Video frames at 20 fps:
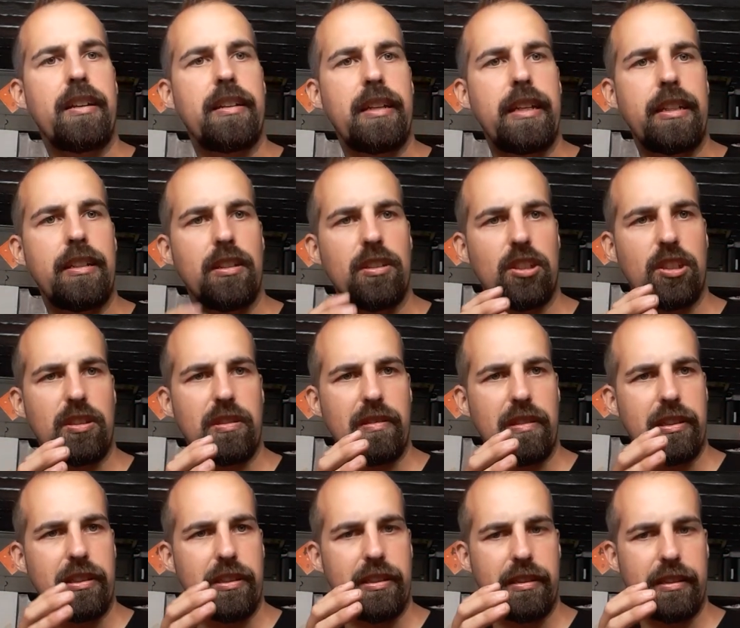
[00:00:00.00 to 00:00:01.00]

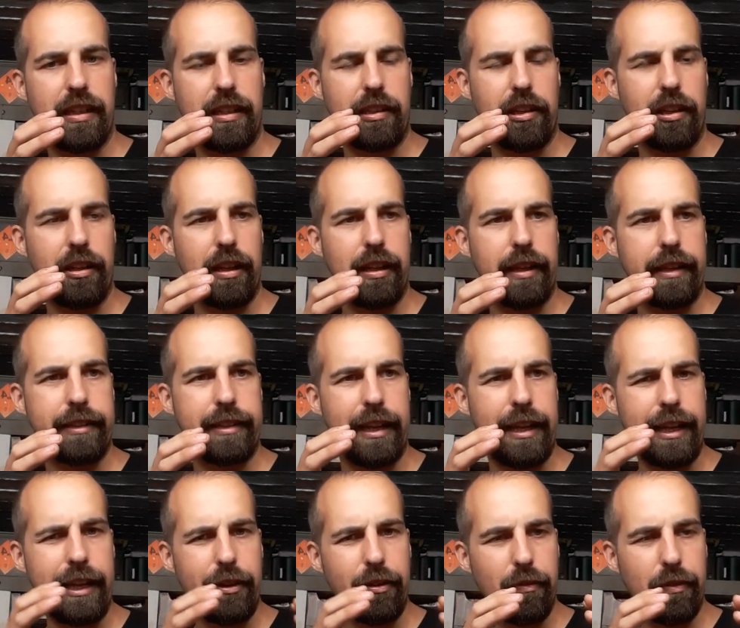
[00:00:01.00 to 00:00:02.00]

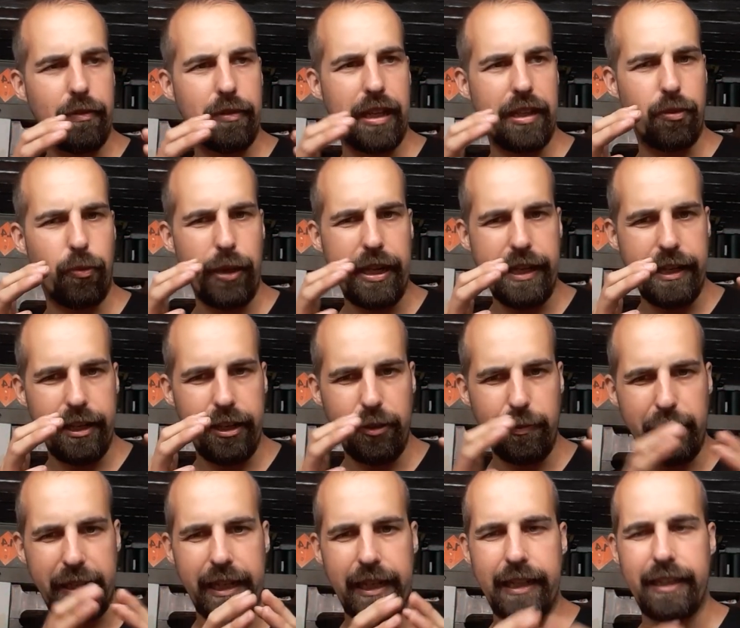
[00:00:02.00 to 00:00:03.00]
that weigh a
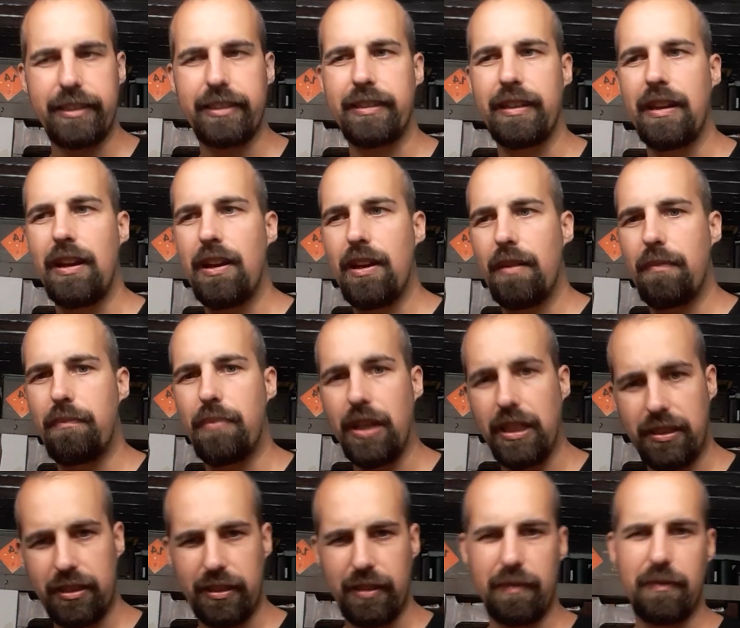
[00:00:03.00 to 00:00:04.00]
little bit less,
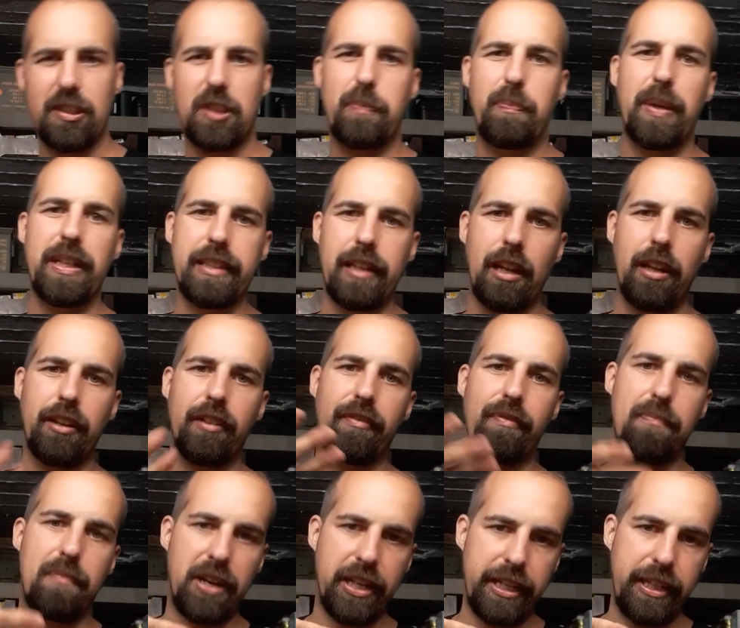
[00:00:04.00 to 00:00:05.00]
but spend a lot
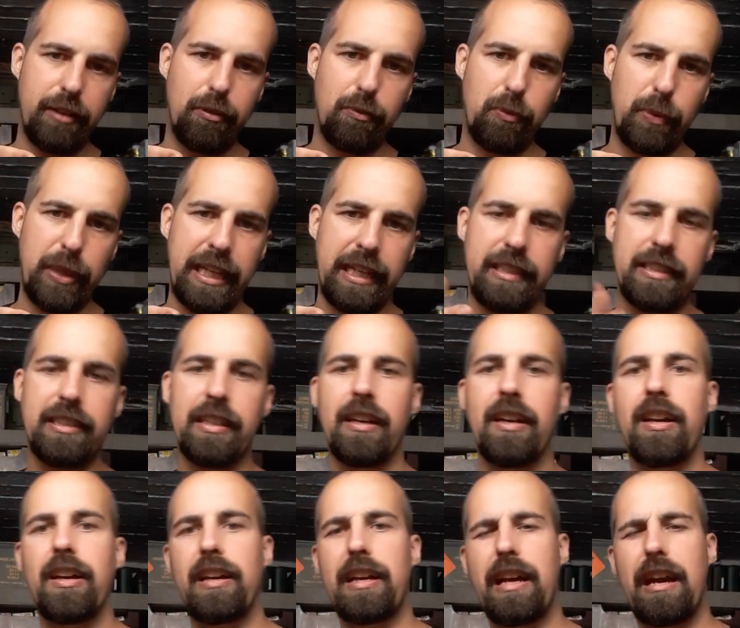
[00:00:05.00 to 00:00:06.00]
of money with it
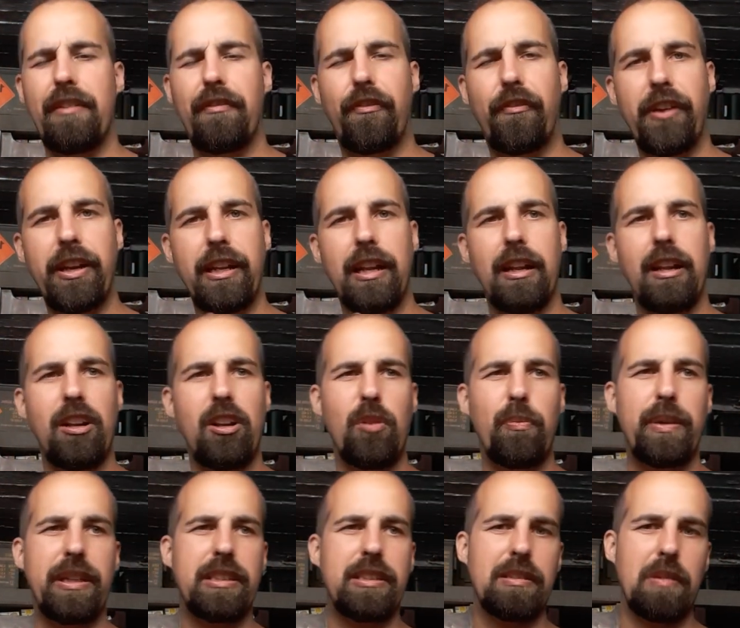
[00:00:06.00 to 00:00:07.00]
and feel a little
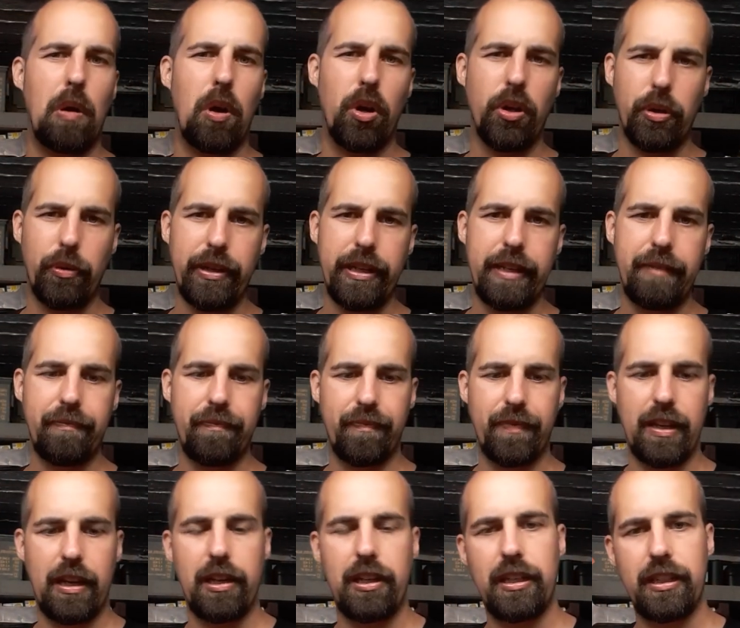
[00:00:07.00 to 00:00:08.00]
bit hungry
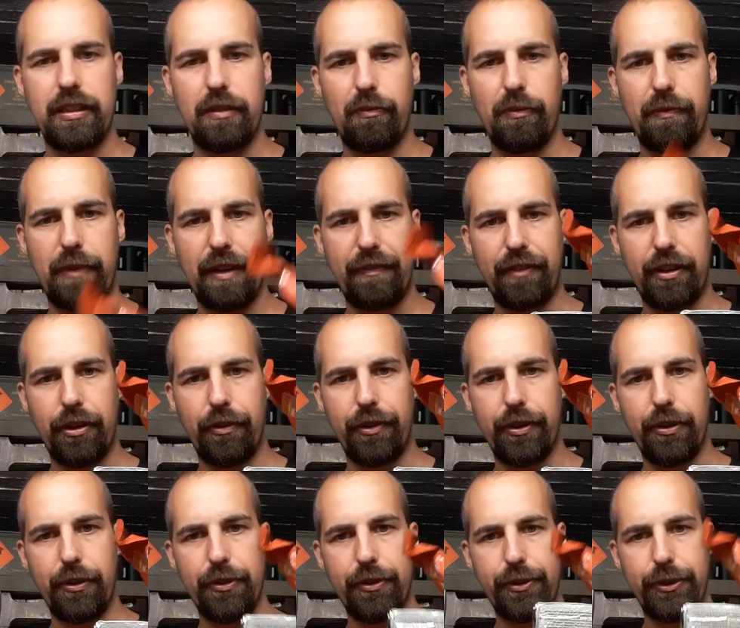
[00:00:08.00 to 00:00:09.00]
after
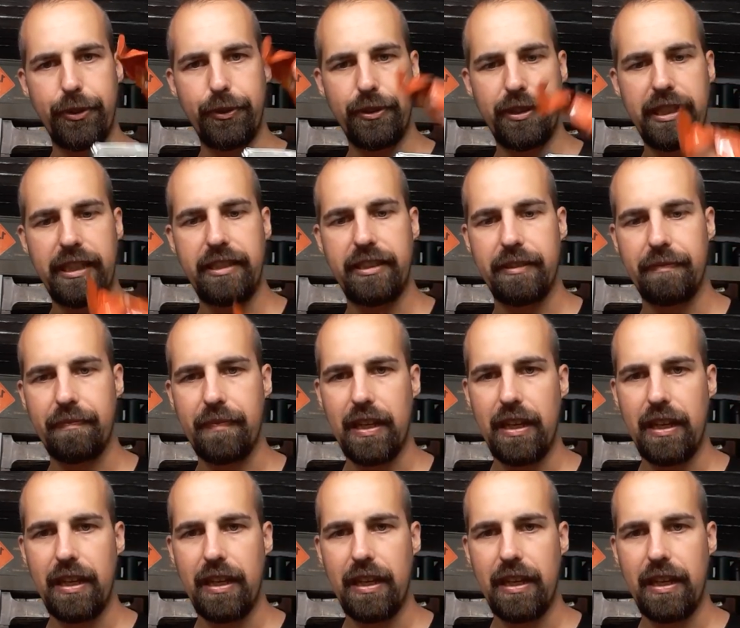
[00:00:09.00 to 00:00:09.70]
you use this?